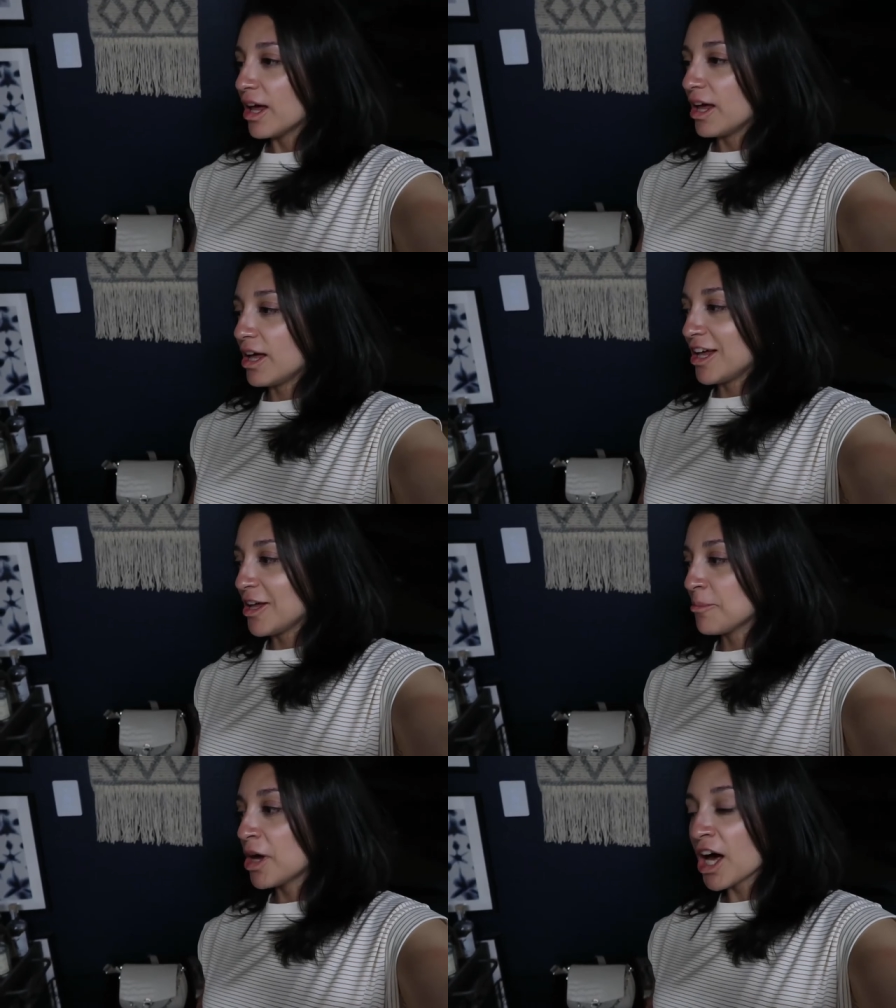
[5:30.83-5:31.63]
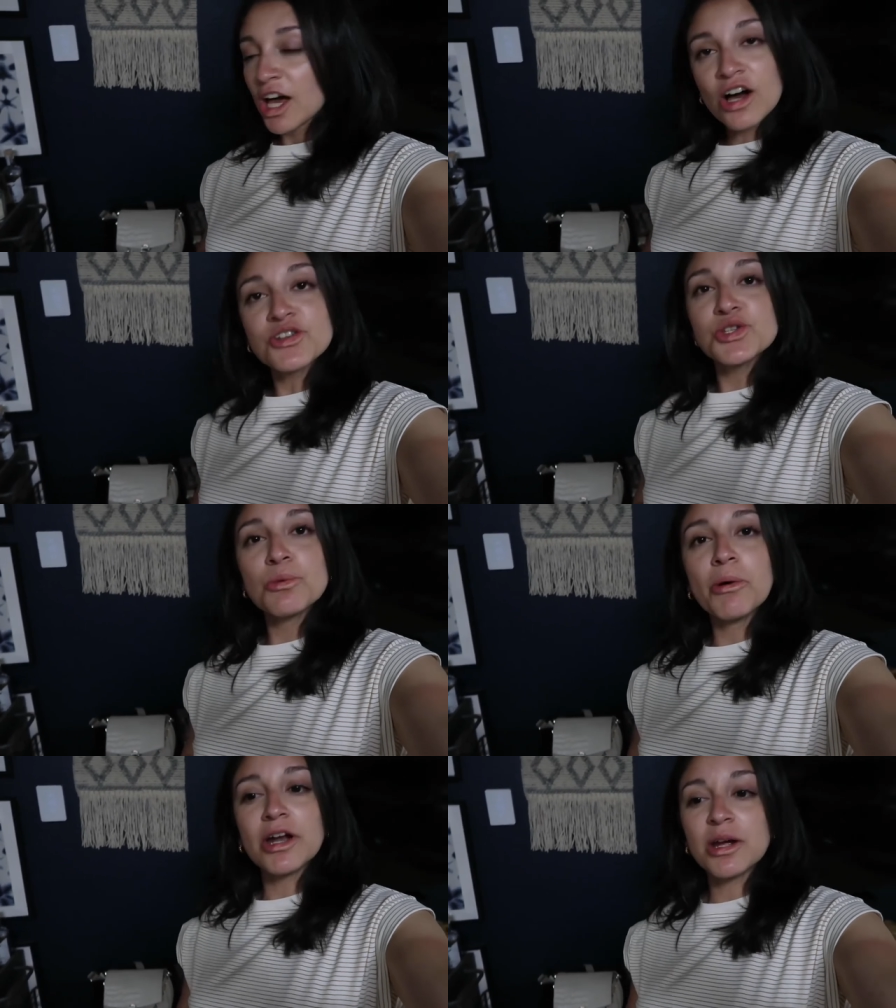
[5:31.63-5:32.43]
Um, I
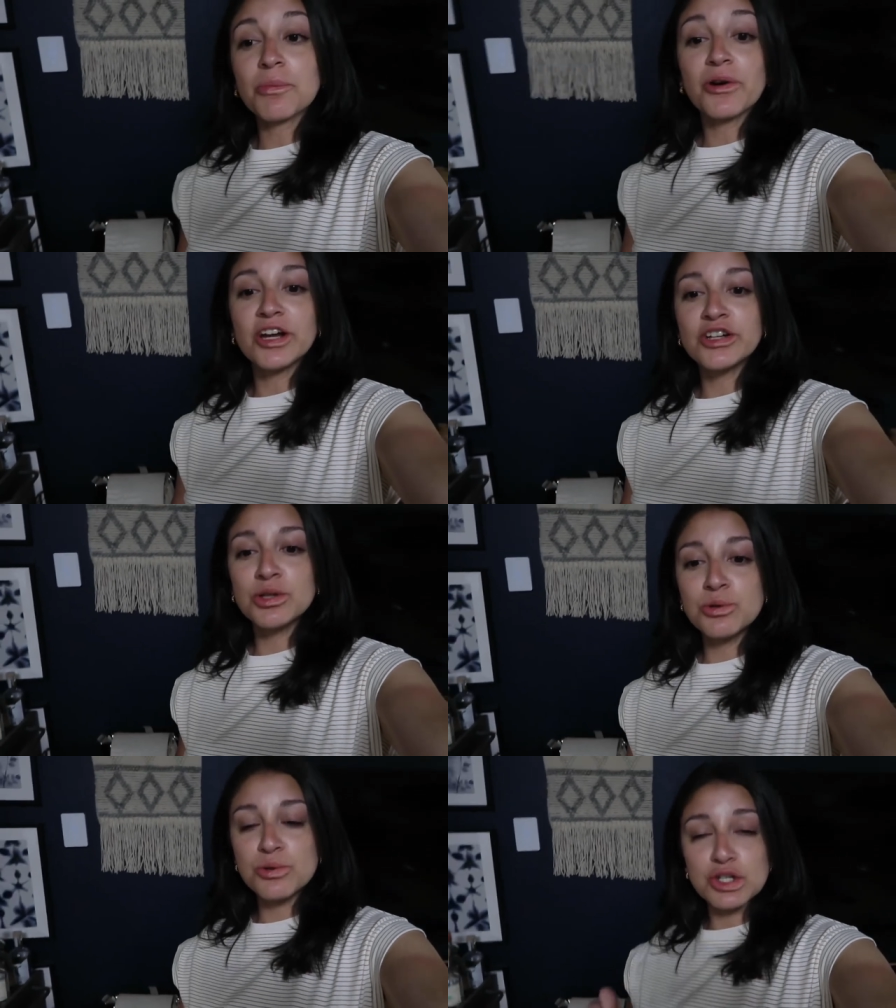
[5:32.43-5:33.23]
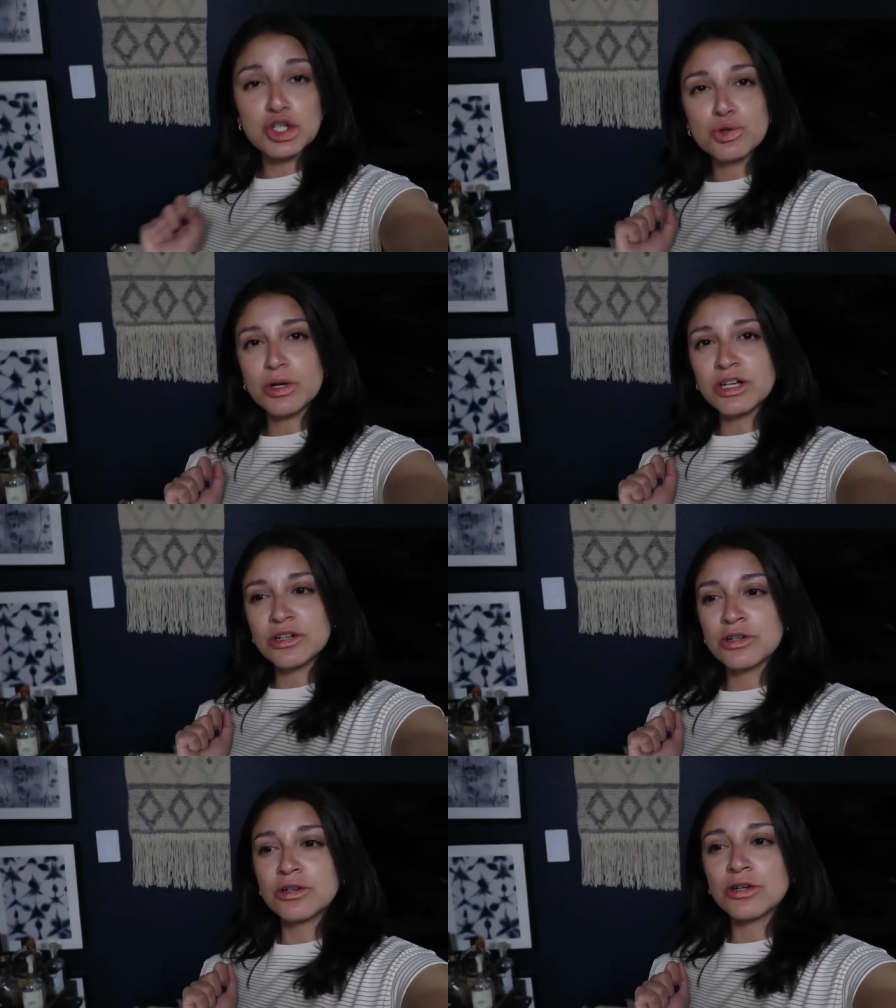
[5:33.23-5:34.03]
also bought a brand new
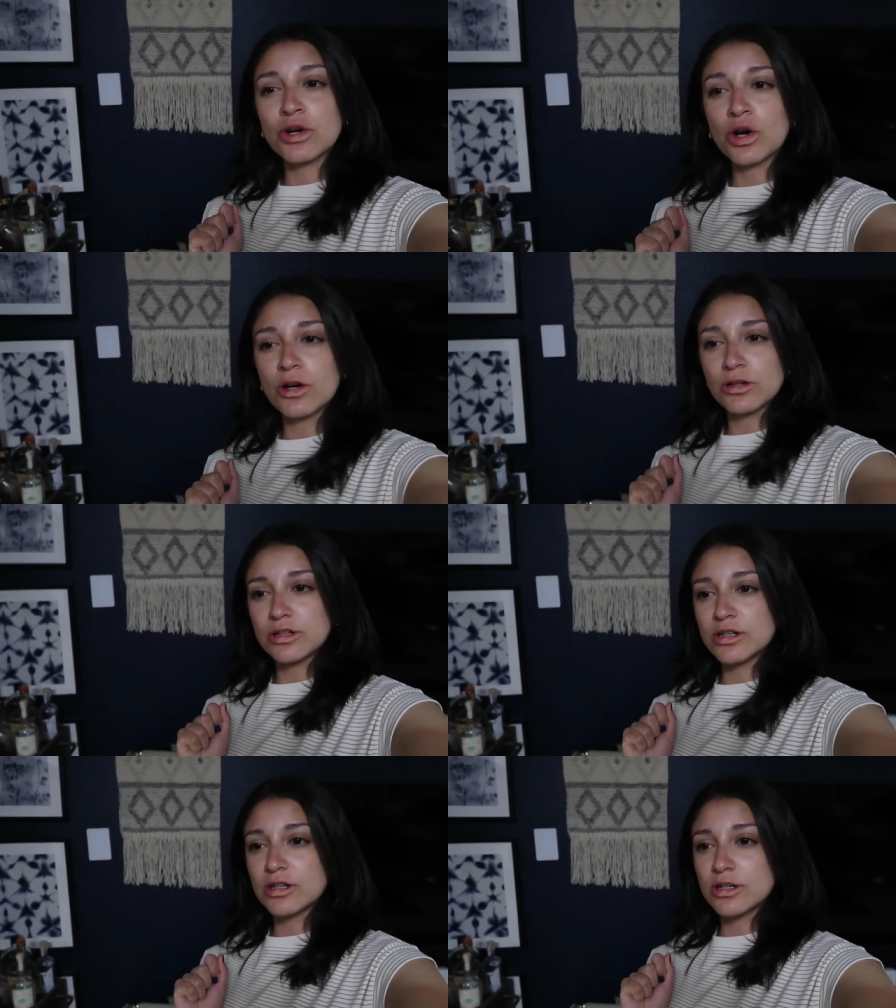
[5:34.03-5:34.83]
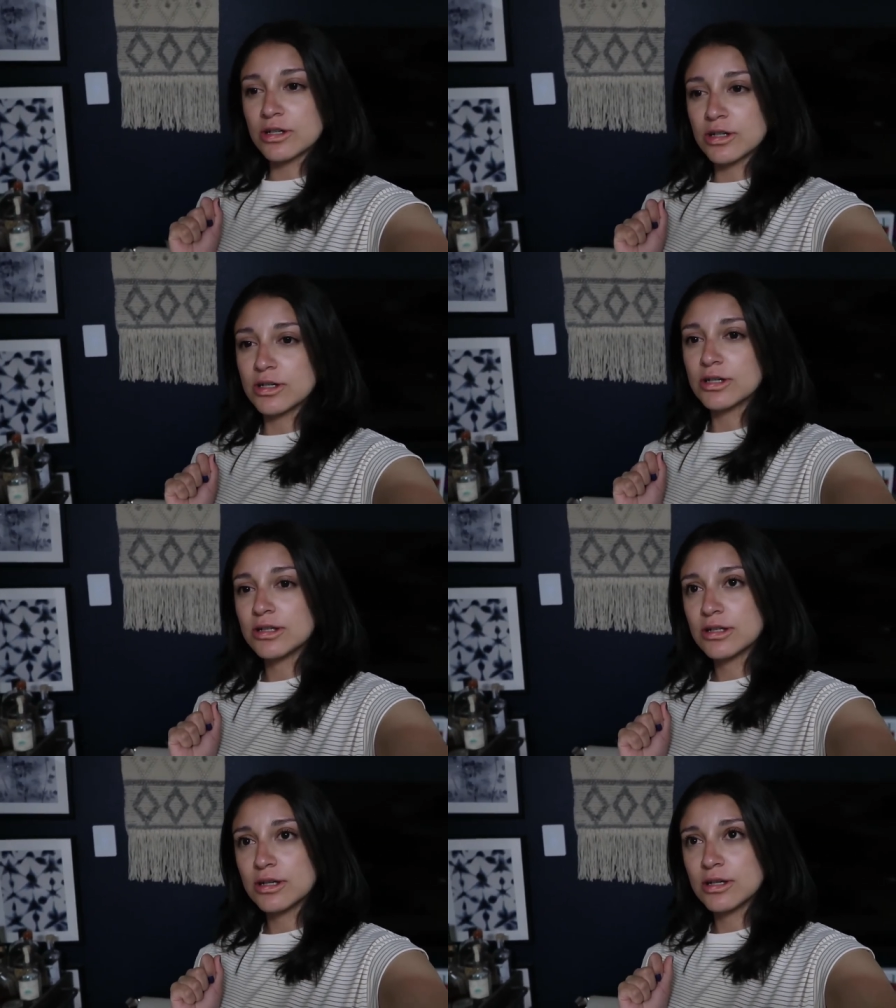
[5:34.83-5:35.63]
straightener, curler
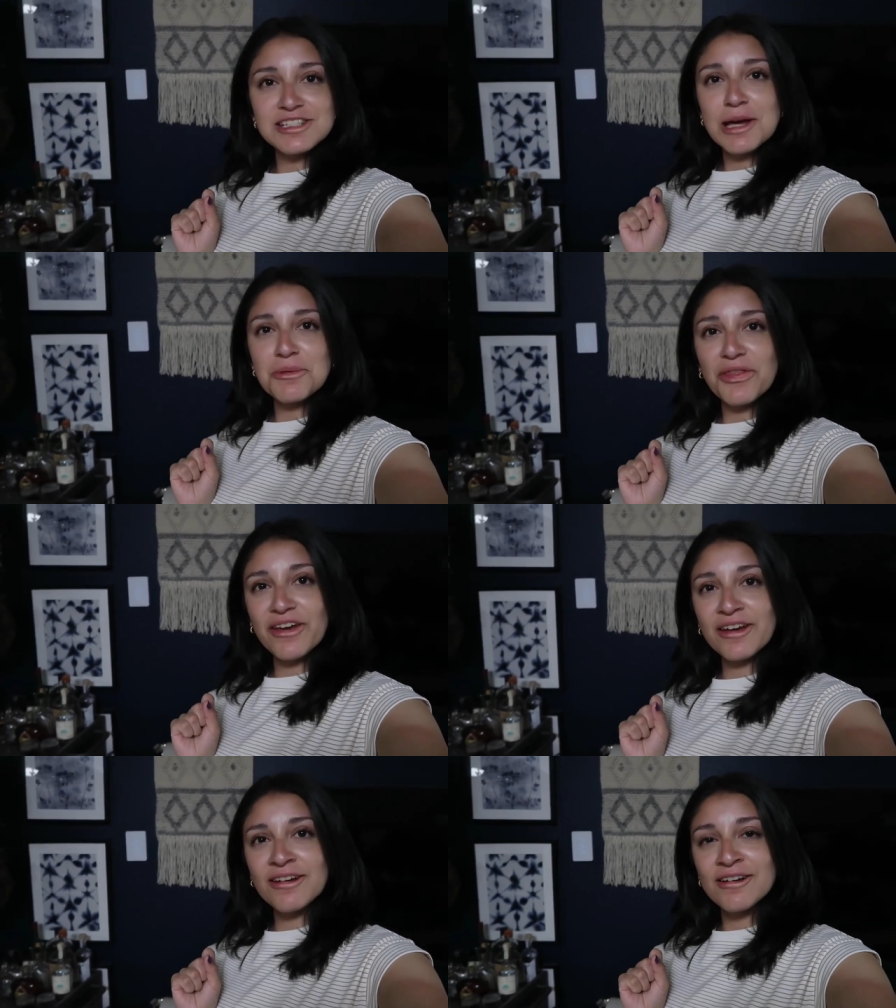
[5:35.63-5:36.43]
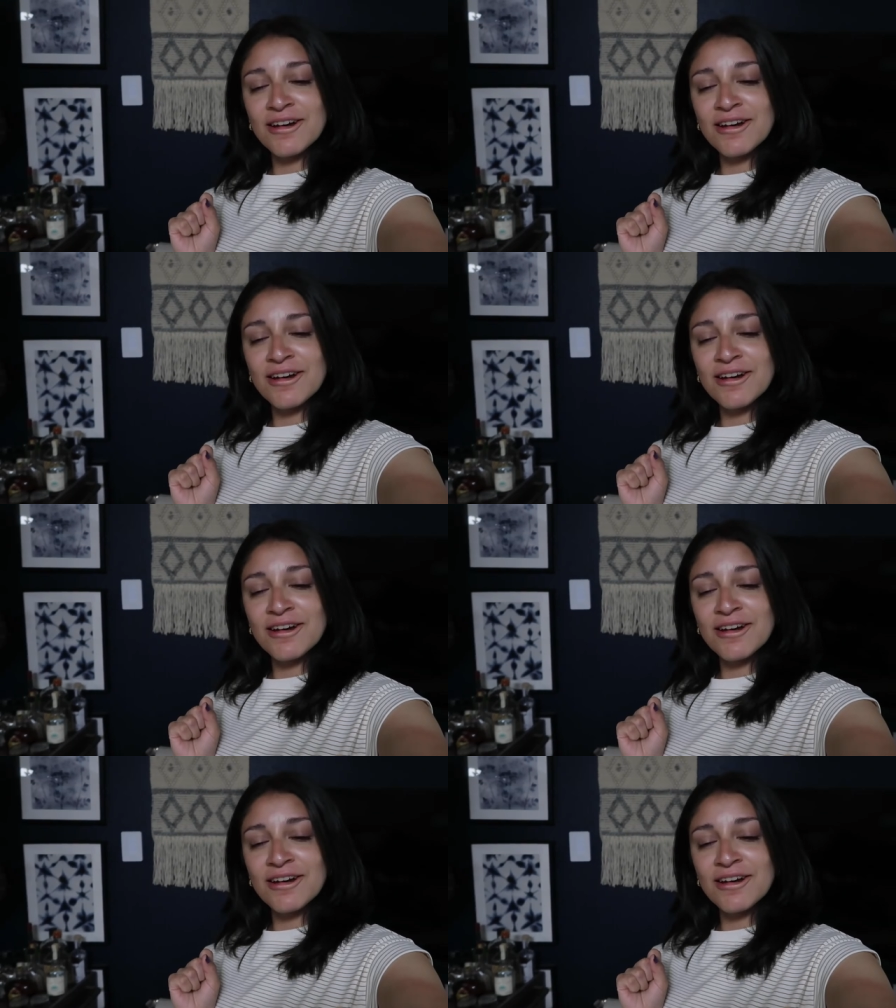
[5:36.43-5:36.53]
type of thing.